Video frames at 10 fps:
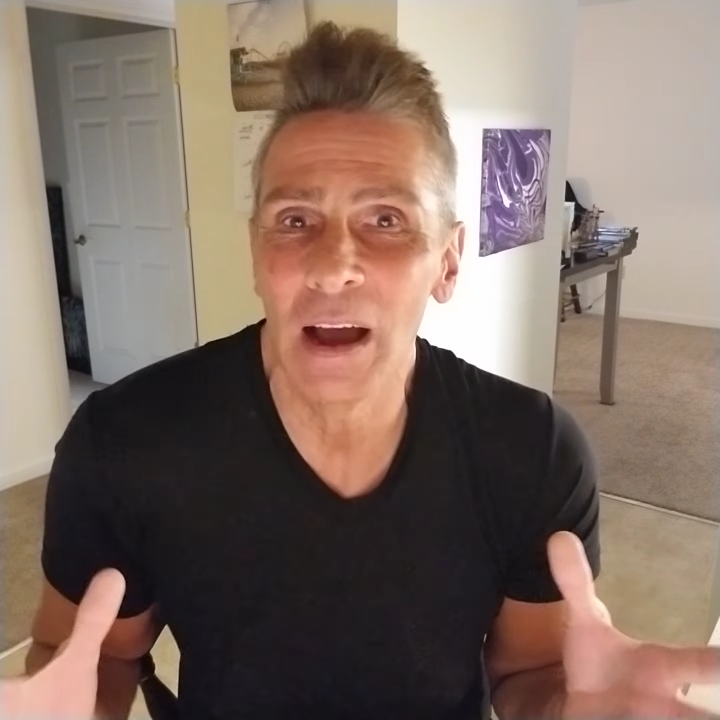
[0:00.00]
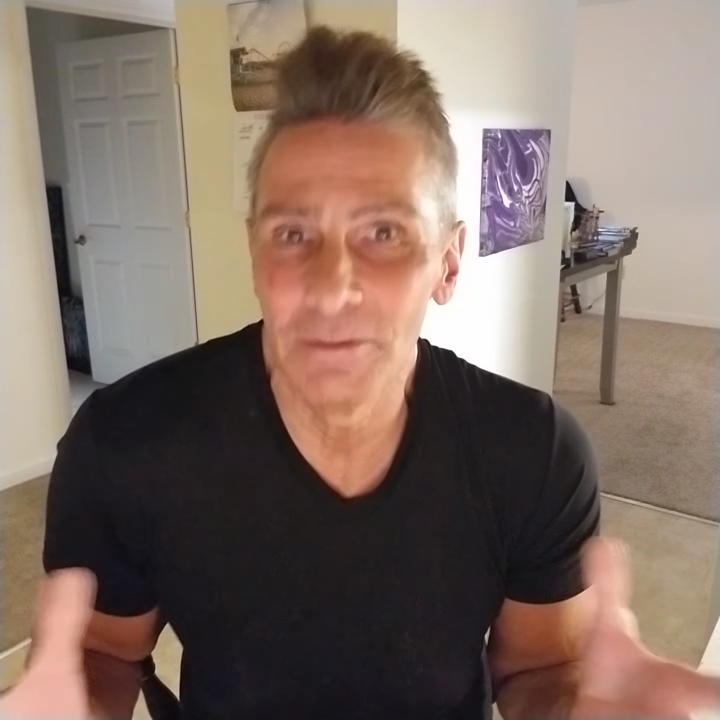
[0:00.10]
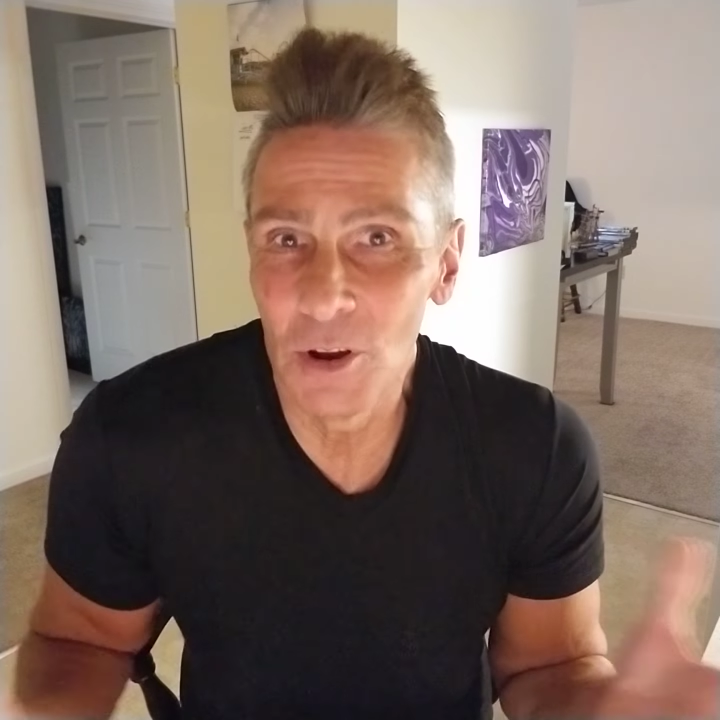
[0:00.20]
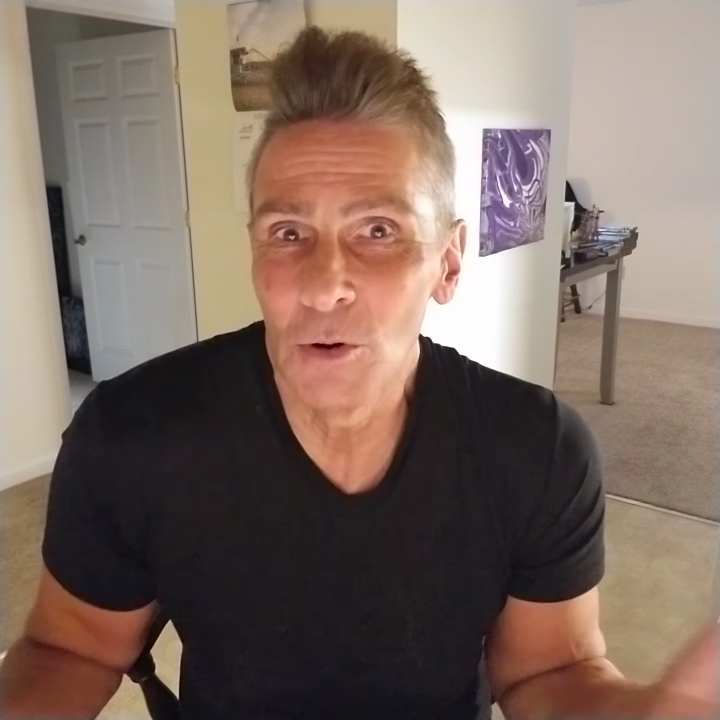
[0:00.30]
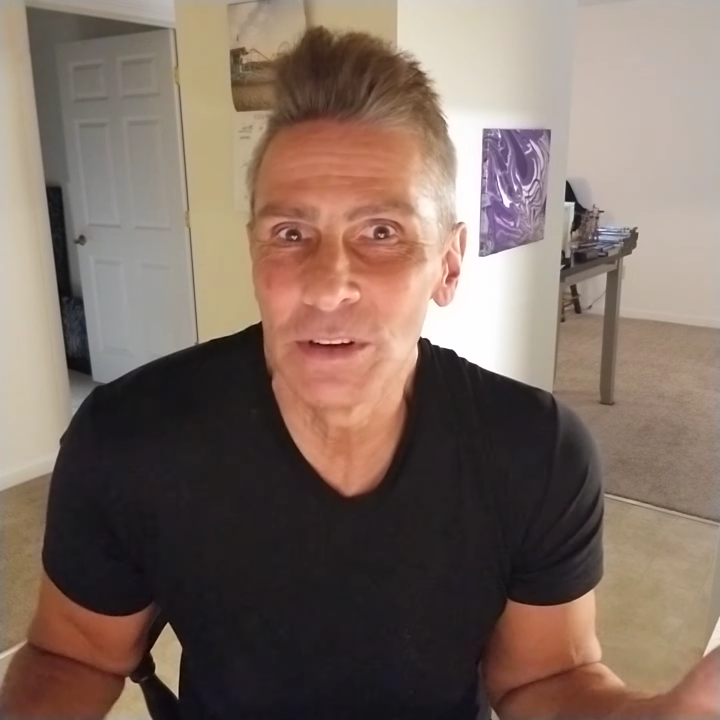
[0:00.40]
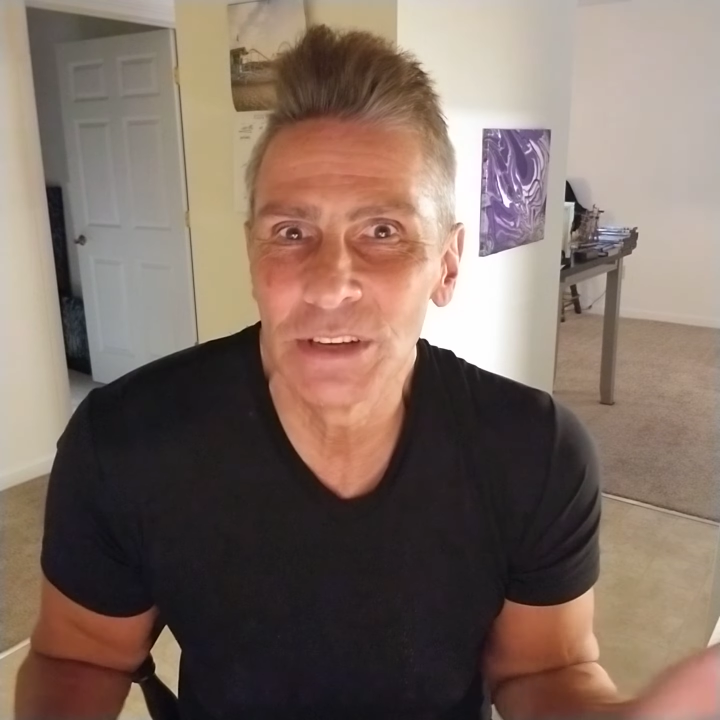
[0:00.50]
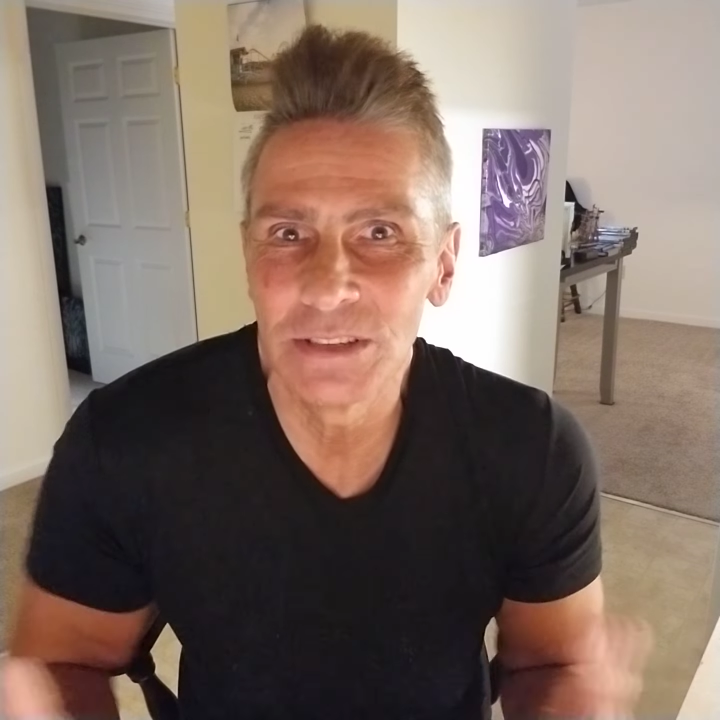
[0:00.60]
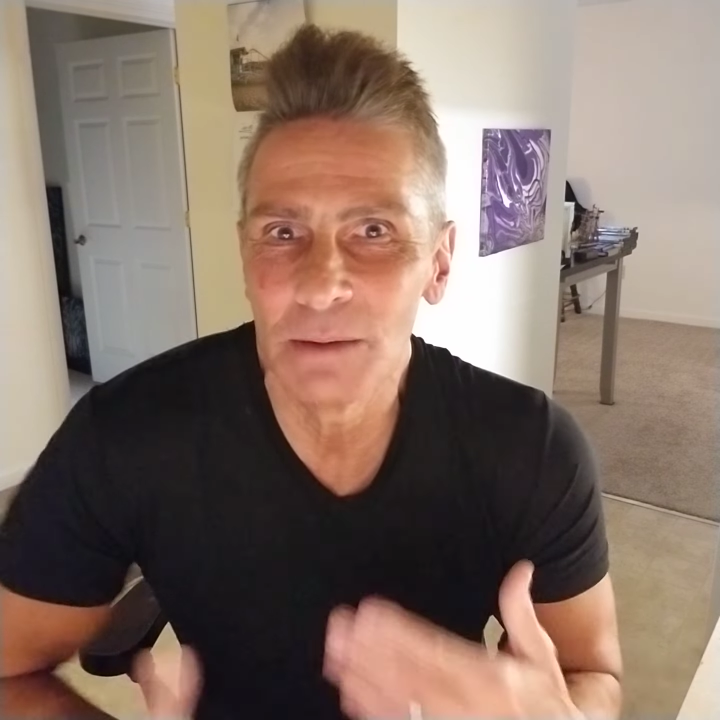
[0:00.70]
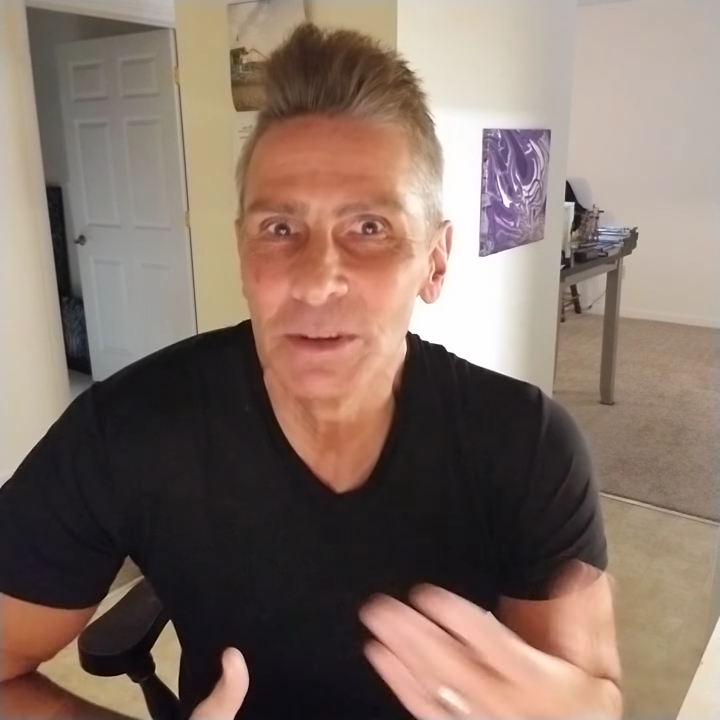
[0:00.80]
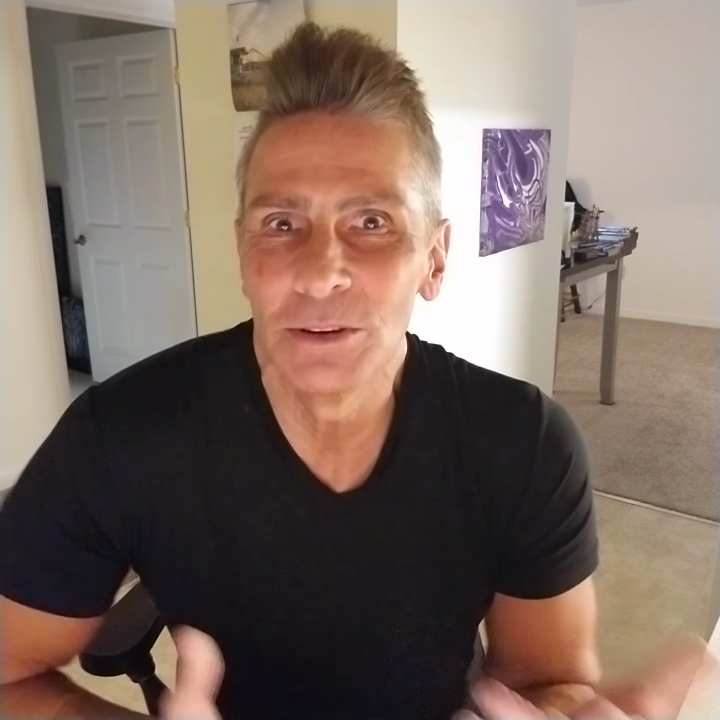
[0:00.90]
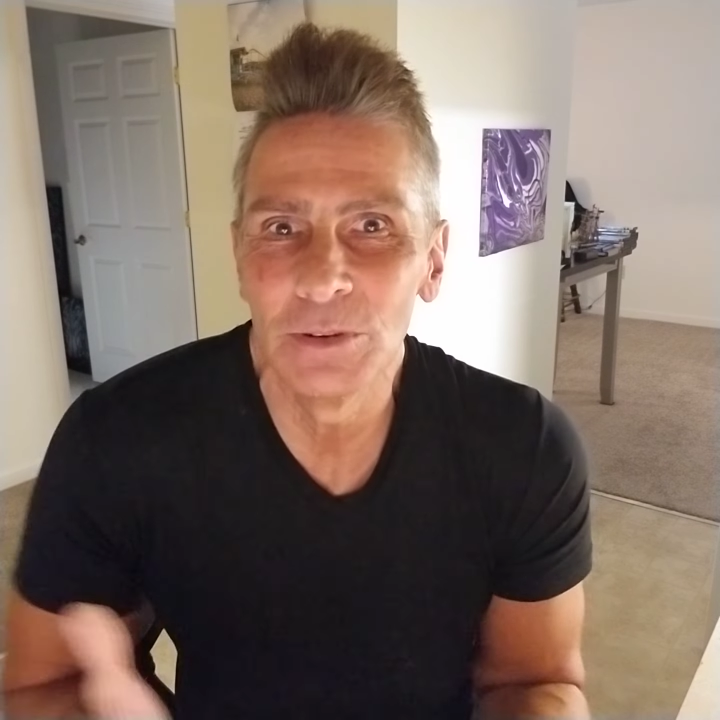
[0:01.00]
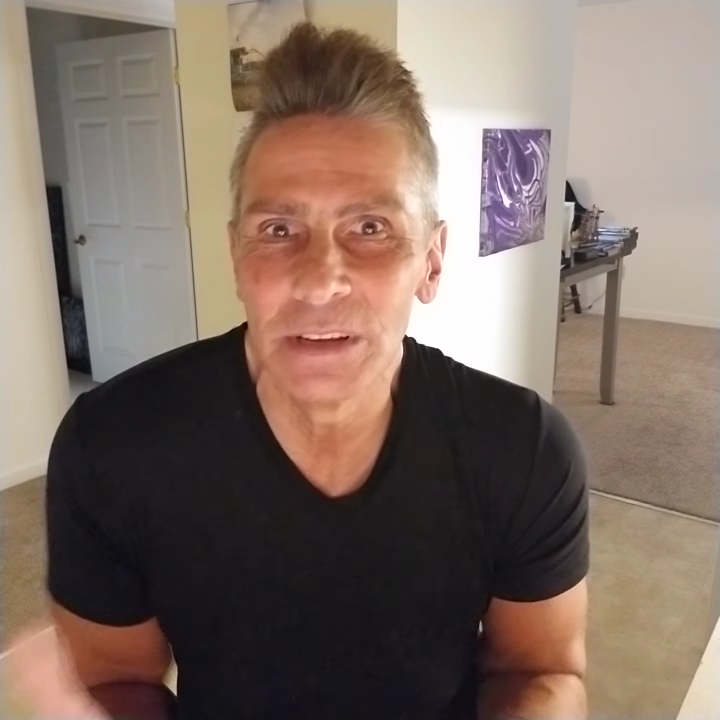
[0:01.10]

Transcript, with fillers: I've noticed since I've been doing